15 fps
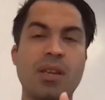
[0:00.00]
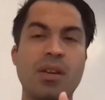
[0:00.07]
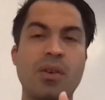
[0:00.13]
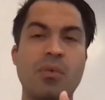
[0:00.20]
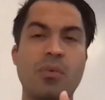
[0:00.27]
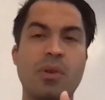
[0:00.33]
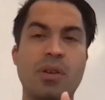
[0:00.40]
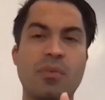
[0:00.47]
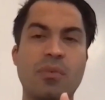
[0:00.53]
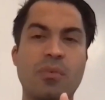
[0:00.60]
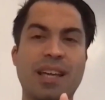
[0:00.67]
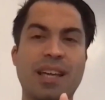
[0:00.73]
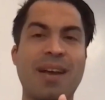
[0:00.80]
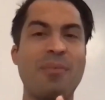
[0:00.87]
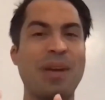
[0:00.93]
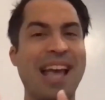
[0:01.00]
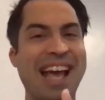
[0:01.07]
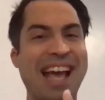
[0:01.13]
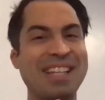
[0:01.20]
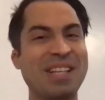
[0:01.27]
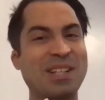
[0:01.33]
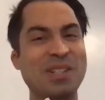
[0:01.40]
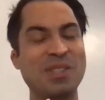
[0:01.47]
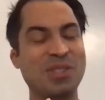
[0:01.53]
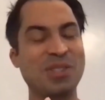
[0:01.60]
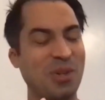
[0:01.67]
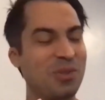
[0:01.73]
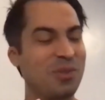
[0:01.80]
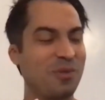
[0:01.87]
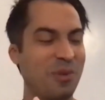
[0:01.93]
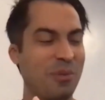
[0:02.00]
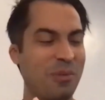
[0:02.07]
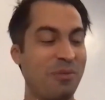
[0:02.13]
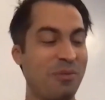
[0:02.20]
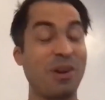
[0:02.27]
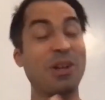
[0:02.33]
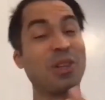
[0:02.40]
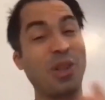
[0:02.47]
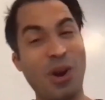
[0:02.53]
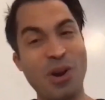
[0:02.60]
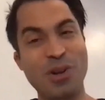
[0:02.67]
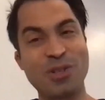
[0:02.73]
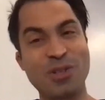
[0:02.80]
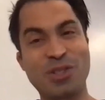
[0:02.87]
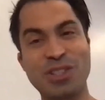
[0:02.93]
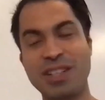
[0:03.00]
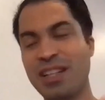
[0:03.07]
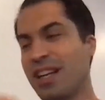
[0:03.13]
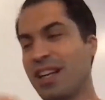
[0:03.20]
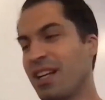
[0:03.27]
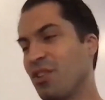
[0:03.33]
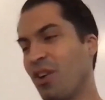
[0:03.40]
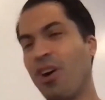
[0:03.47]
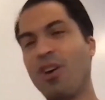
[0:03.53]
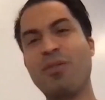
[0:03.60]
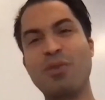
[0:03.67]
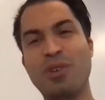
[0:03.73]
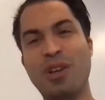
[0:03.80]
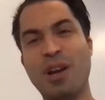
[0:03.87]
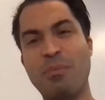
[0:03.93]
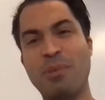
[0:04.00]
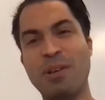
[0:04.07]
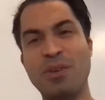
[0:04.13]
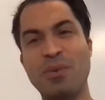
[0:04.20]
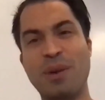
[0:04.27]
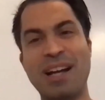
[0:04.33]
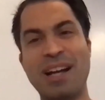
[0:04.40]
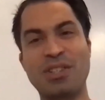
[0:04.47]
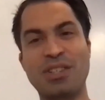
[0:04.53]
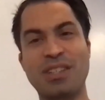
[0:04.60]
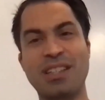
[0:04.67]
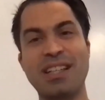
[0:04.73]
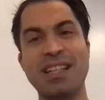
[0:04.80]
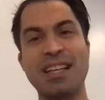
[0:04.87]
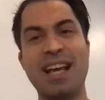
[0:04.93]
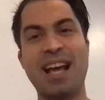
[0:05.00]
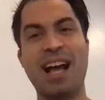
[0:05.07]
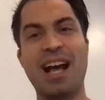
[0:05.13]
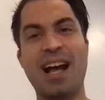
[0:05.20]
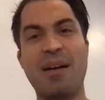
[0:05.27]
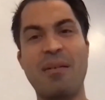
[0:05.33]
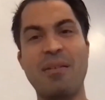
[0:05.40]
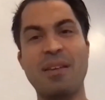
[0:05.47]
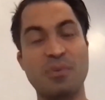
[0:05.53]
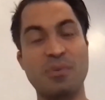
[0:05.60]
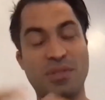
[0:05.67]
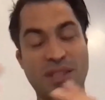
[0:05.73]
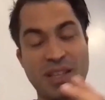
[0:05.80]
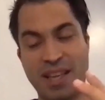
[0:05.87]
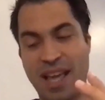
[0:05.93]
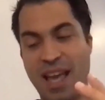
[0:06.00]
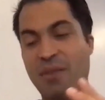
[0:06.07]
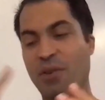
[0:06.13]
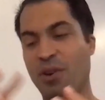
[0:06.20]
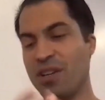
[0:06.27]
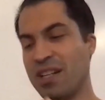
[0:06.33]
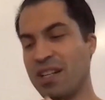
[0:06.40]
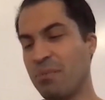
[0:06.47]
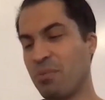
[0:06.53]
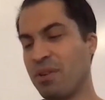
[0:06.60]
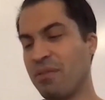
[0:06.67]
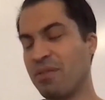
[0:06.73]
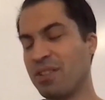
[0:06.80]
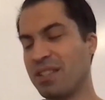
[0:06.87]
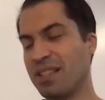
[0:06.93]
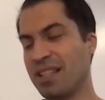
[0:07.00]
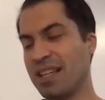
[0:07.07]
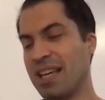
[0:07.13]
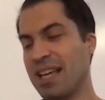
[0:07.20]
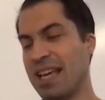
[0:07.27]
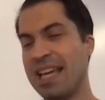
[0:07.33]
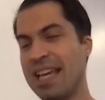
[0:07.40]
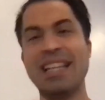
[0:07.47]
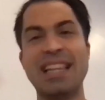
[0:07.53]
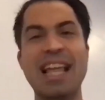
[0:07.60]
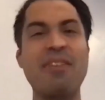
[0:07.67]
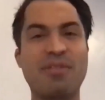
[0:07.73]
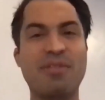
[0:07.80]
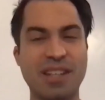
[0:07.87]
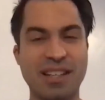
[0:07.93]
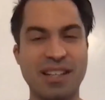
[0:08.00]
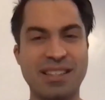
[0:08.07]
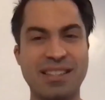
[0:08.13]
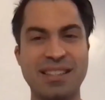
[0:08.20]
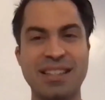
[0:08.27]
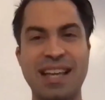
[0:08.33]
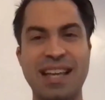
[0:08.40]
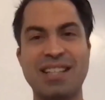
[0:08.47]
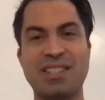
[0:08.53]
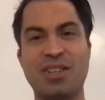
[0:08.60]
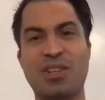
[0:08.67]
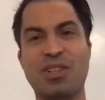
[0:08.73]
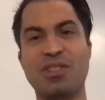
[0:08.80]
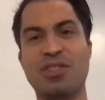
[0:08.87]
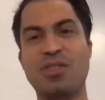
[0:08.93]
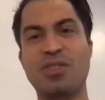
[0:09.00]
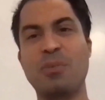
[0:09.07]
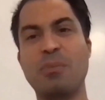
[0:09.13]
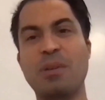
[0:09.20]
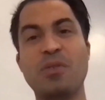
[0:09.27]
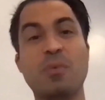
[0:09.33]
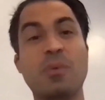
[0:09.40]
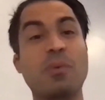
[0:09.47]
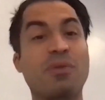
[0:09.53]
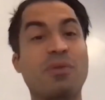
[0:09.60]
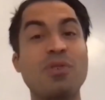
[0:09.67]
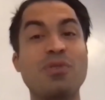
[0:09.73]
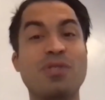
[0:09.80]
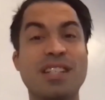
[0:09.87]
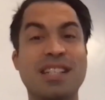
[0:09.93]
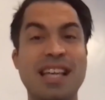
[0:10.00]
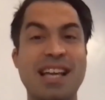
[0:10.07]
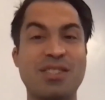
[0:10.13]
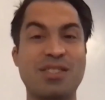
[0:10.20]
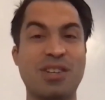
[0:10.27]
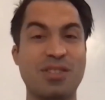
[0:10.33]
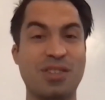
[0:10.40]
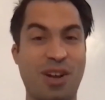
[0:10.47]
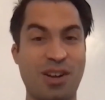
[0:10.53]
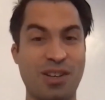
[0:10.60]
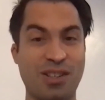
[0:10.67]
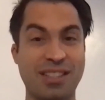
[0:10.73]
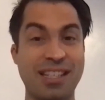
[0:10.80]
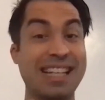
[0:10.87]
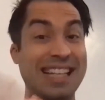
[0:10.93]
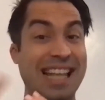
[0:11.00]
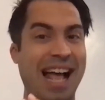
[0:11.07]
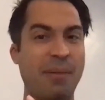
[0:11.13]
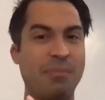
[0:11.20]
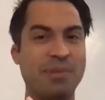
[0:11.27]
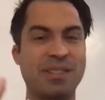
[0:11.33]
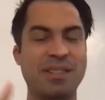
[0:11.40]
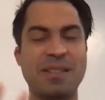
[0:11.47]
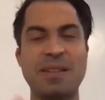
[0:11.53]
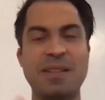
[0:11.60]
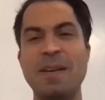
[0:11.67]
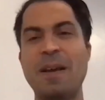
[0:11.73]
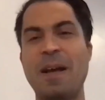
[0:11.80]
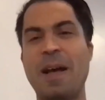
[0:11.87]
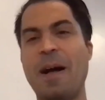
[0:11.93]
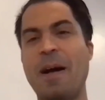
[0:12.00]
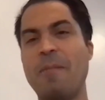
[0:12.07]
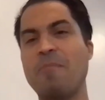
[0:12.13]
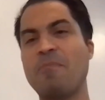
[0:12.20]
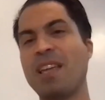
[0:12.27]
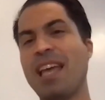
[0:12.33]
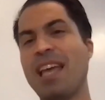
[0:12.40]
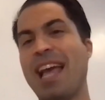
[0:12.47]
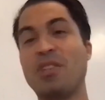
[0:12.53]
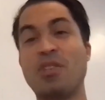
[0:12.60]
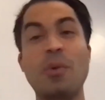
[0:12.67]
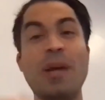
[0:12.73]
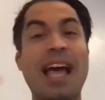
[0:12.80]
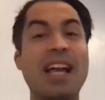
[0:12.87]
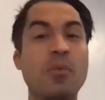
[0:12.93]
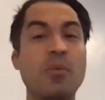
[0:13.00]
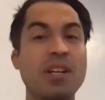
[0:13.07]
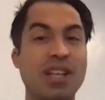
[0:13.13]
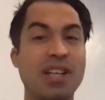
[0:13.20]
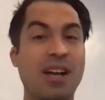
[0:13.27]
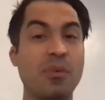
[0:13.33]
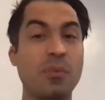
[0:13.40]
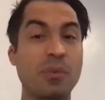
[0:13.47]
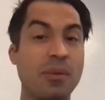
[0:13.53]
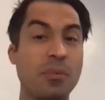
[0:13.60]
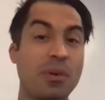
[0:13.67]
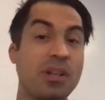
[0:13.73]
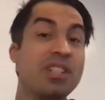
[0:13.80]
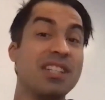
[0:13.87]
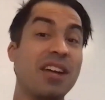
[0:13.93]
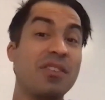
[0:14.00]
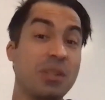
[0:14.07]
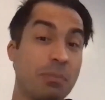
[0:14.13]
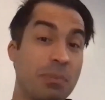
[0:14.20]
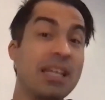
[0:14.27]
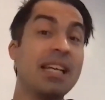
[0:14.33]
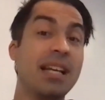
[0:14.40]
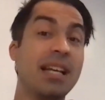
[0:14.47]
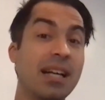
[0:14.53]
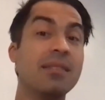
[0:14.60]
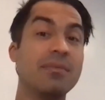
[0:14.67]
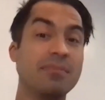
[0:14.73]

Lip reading: we had the consultant from a very large dog food company who actually, he was the head of R&D previously. He left us as our consultant because we refused to test on dogs in labs. And so we had to reach out. We had reached out to PETA,